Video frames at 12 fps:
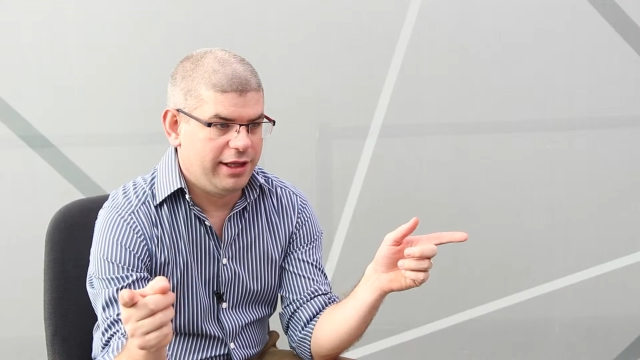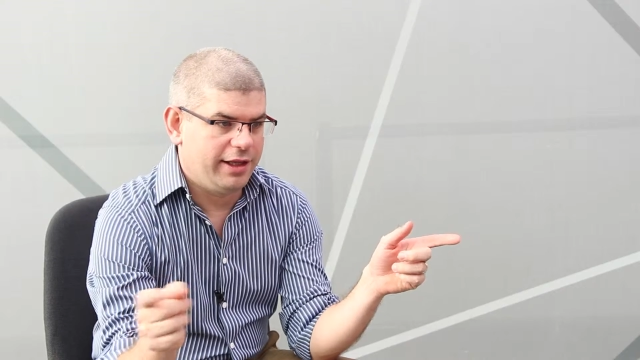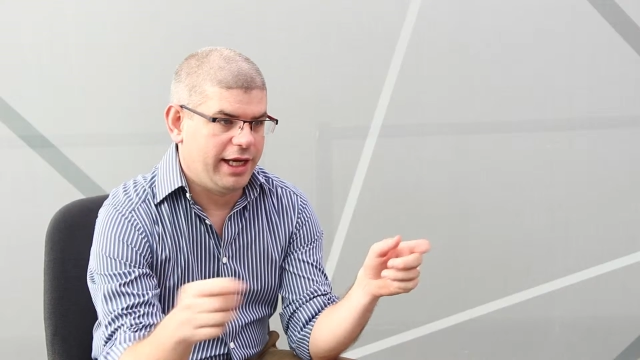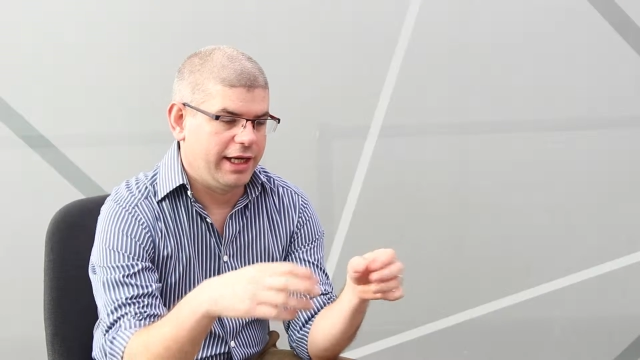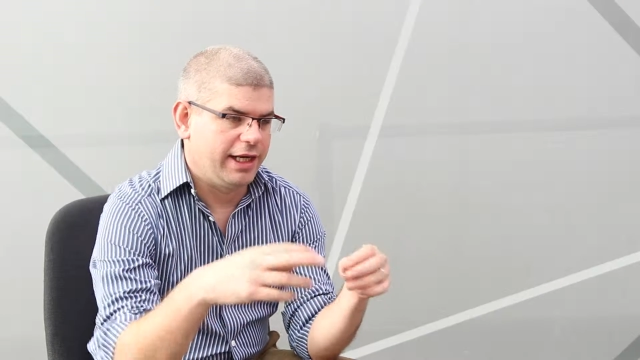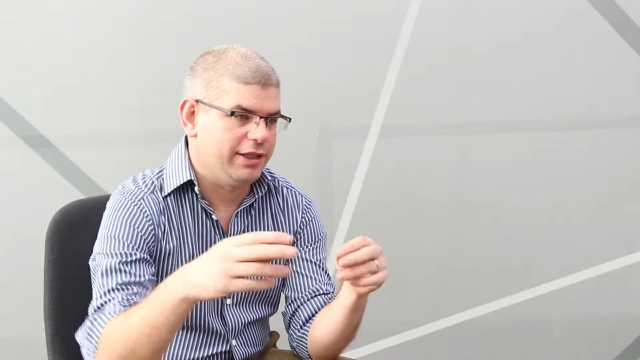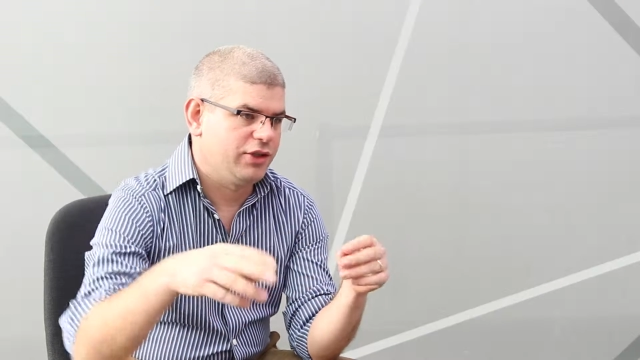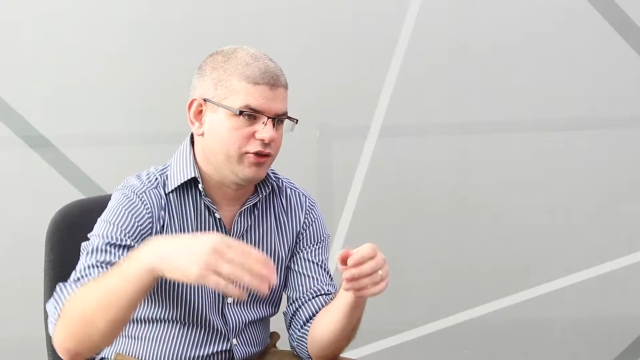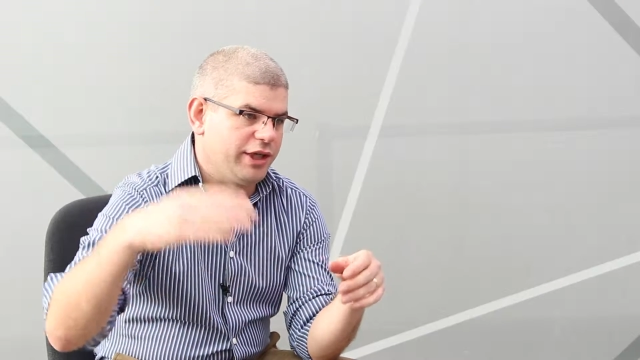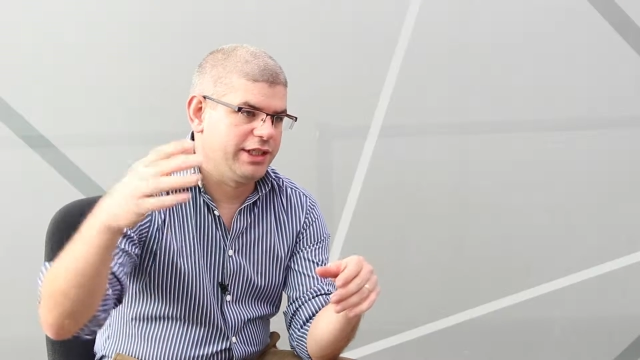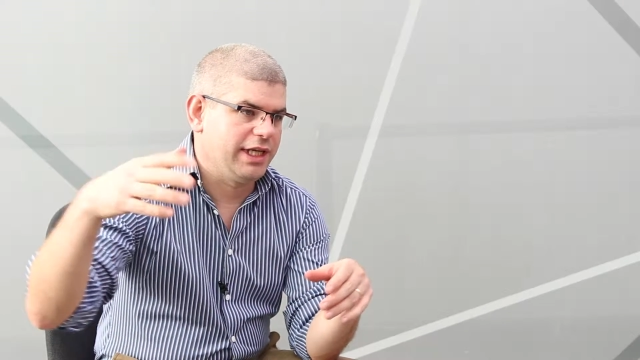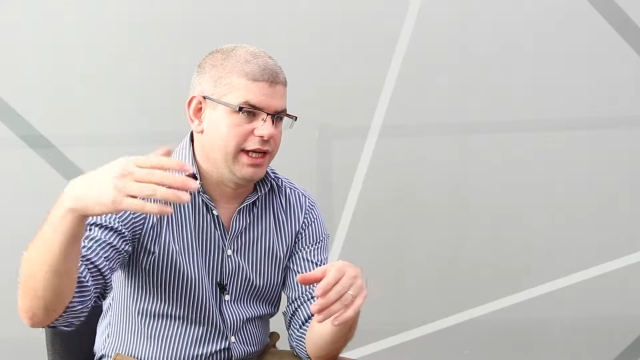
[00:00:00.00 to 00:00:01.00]
that then gets
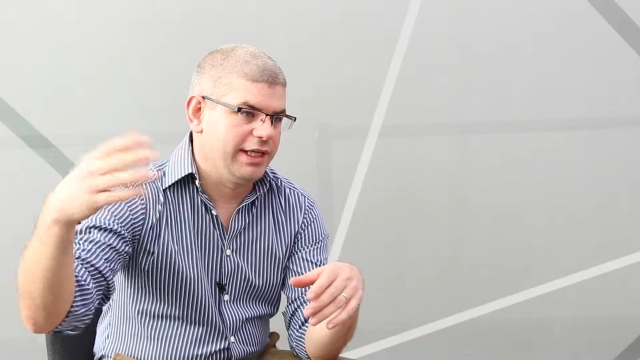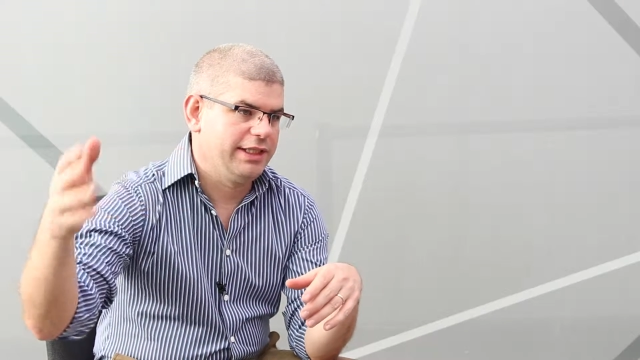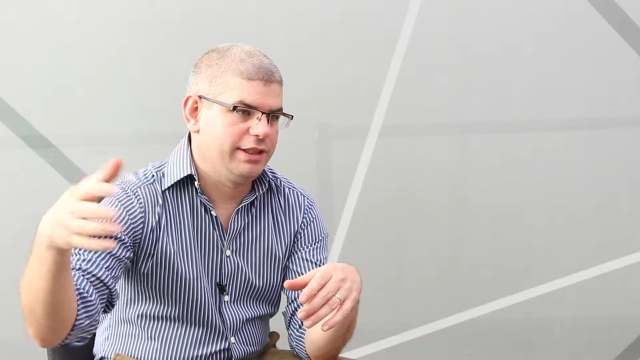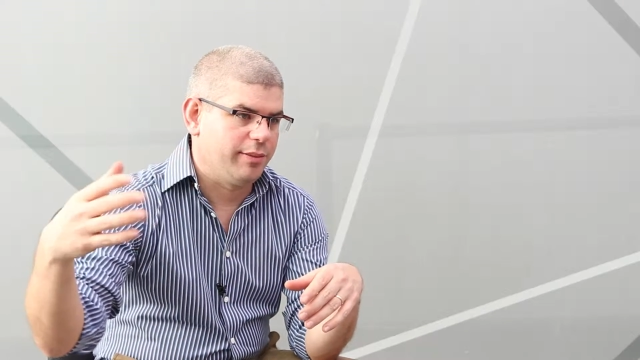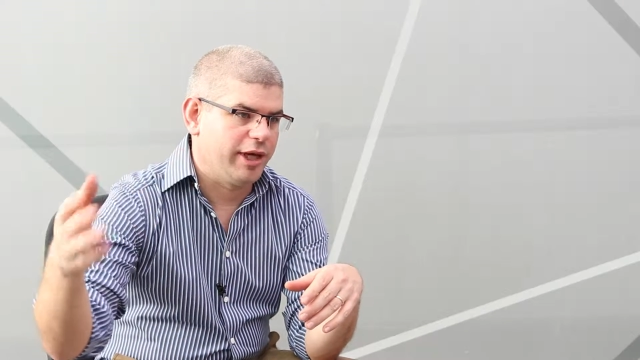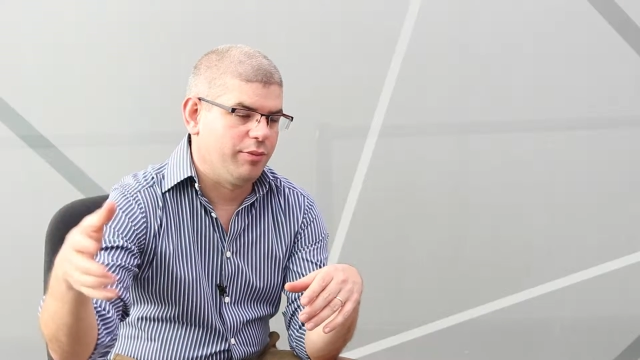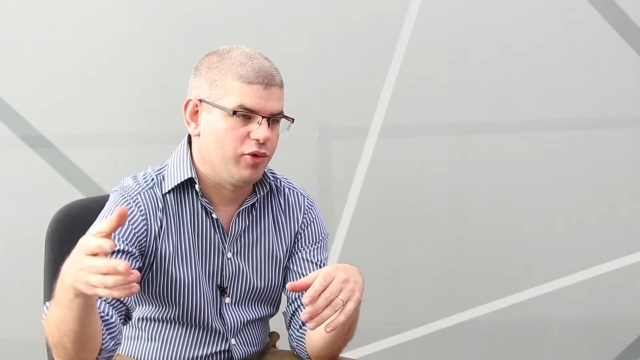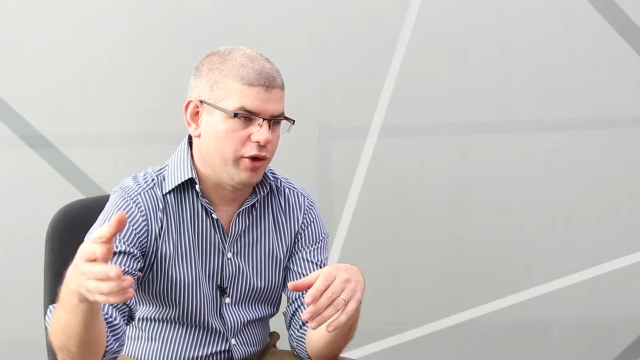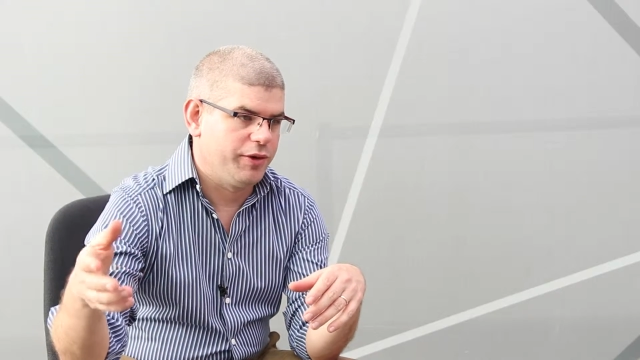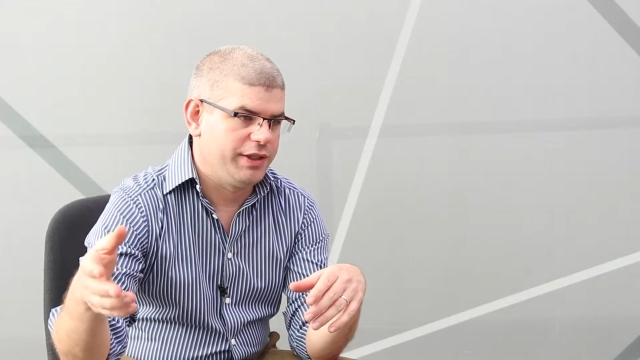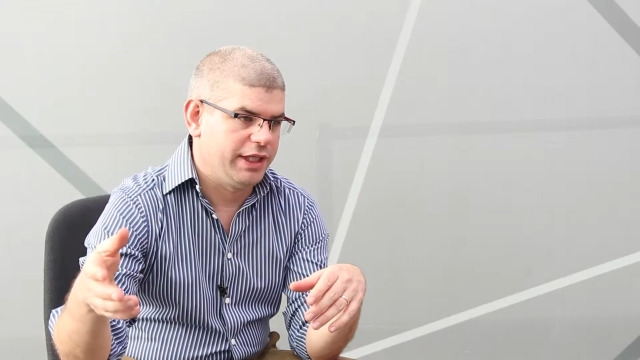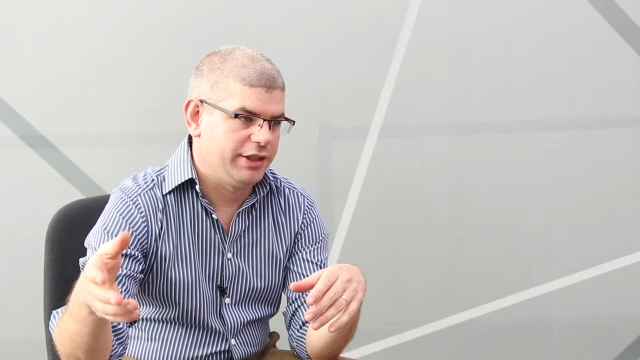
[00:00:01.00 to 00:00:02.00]
translated to make
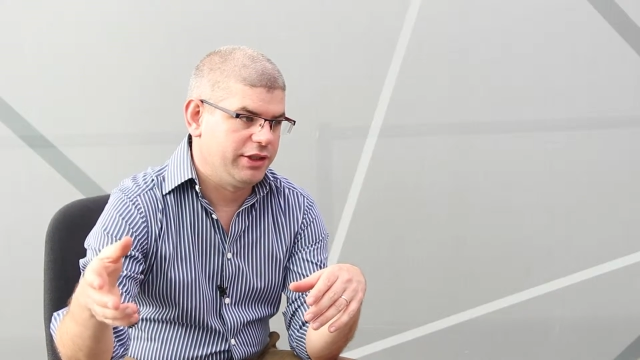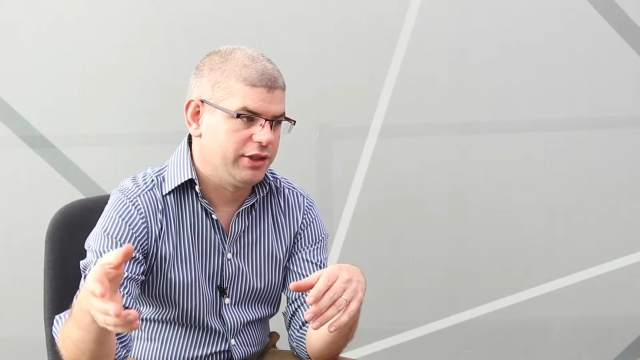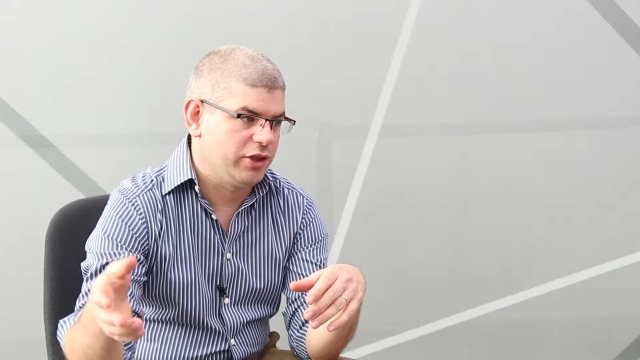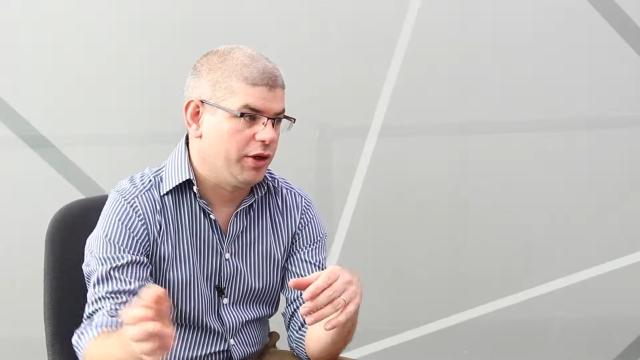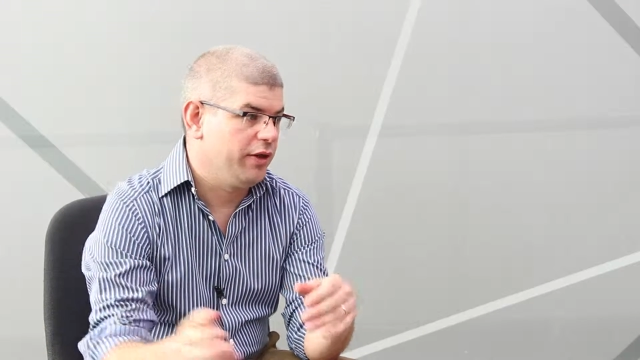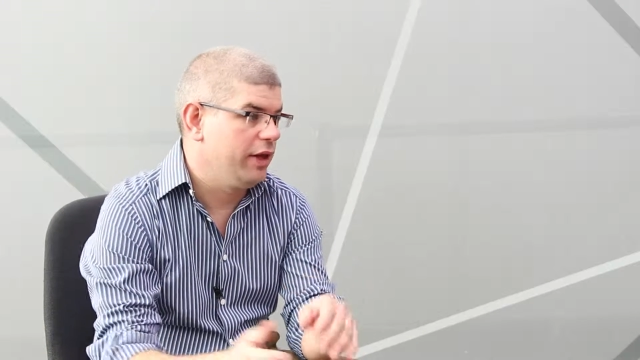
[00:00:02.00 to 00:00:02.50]
proteins and so on.